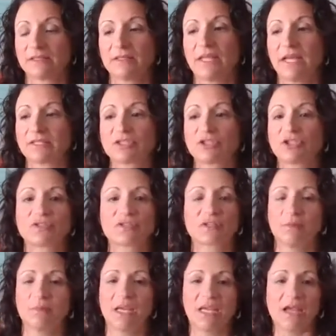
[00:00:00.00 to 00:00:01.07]
that's just going
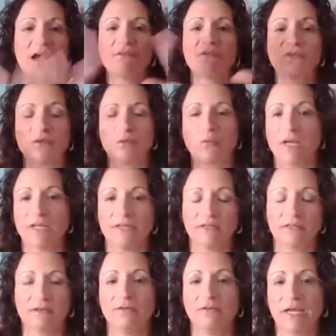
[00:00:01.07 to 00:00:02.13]
to make everyone
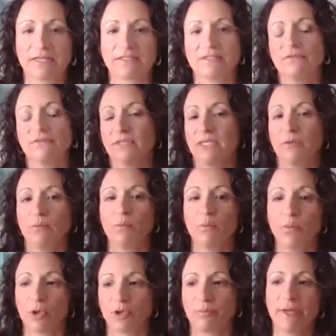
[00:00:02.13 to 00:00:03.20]
collectively
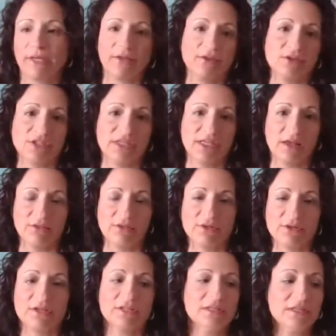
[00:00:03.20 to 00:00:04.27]
work better
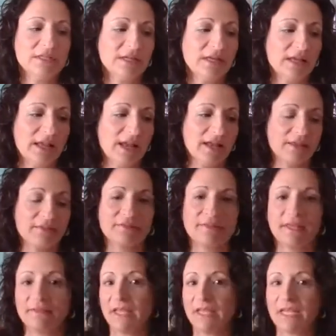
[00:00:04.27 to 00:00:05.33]
together. And
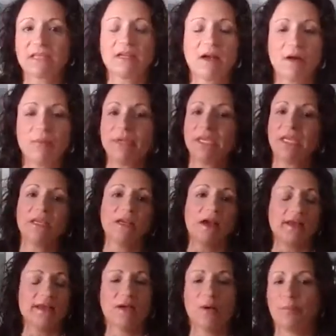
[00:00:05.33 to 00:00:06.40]
then they can help me,
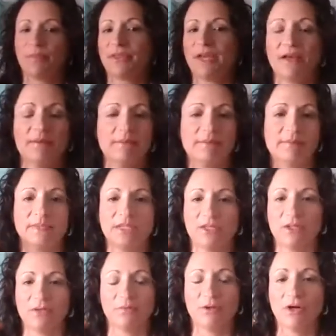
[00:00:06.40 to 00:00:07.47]
I help them, you
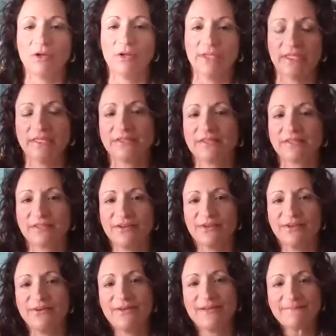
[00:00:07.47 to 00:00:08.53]
know, we're all in it.
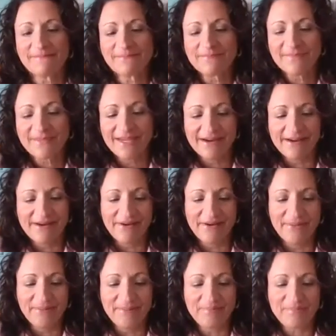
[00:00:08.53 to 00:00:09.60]
So,
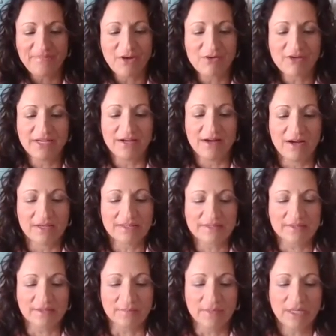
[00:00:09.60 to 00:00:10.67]
okay,
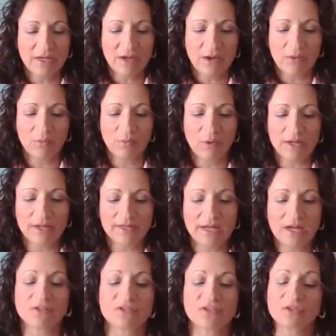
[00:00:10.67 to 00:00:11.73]
awesome. What
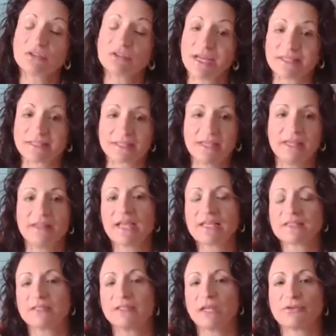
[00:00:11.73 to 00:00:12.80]
else? Yes. And
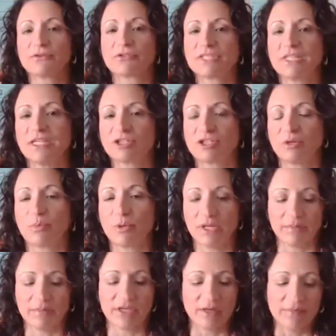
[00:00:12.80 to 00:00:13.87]
that's another teaching point.
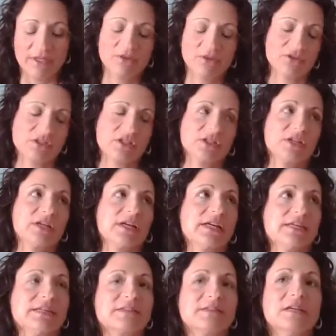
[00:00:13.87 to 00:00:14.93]
I'm looking at my notes here
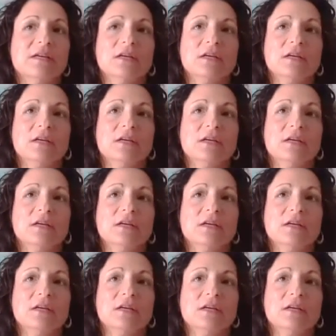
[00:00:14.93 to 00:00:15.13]
is